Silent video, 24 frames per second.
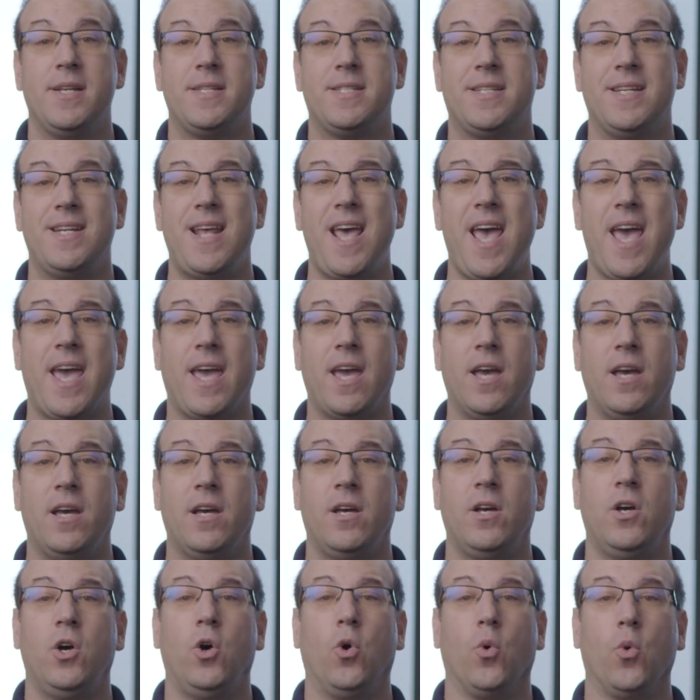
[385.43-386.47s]
Today,
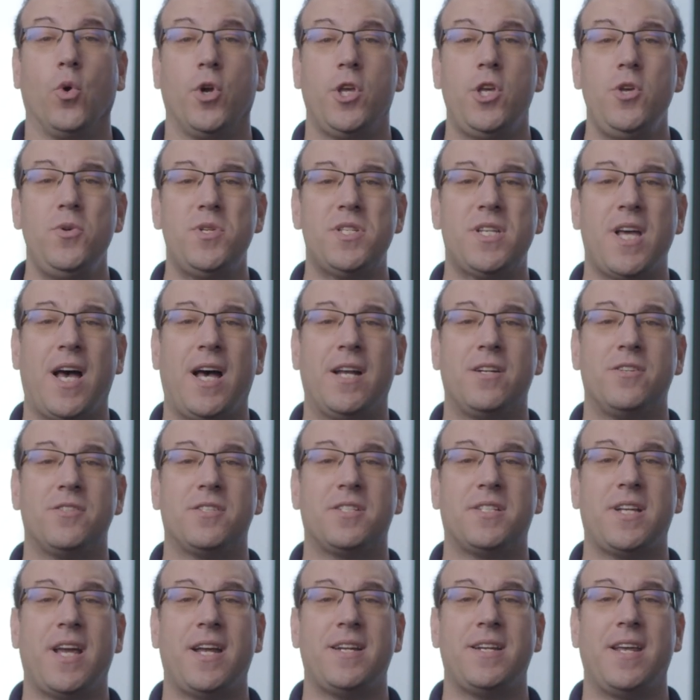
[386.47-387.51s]
we're used to
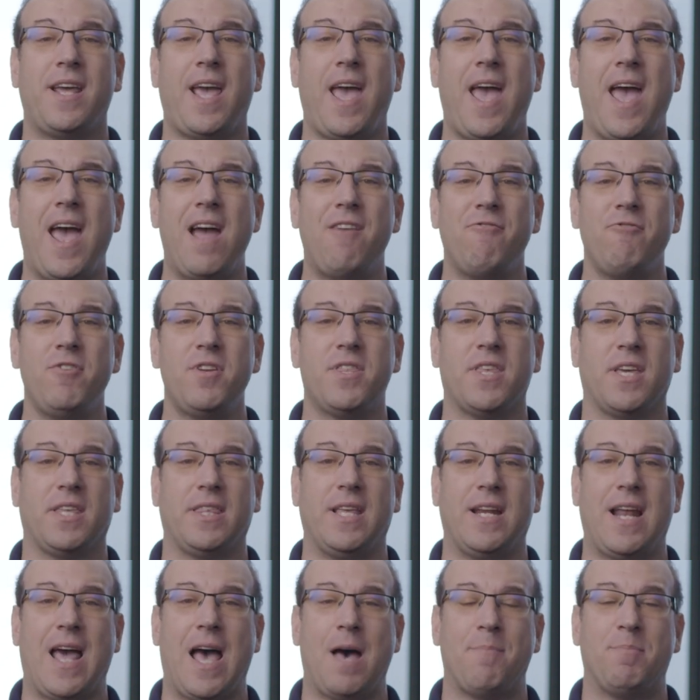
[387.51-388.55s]
understanding everything
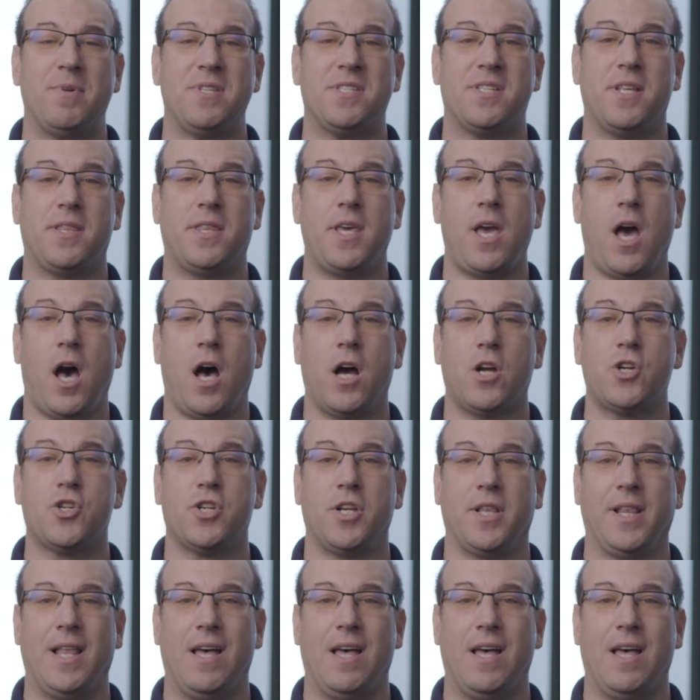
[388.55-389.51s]
that happens at the auction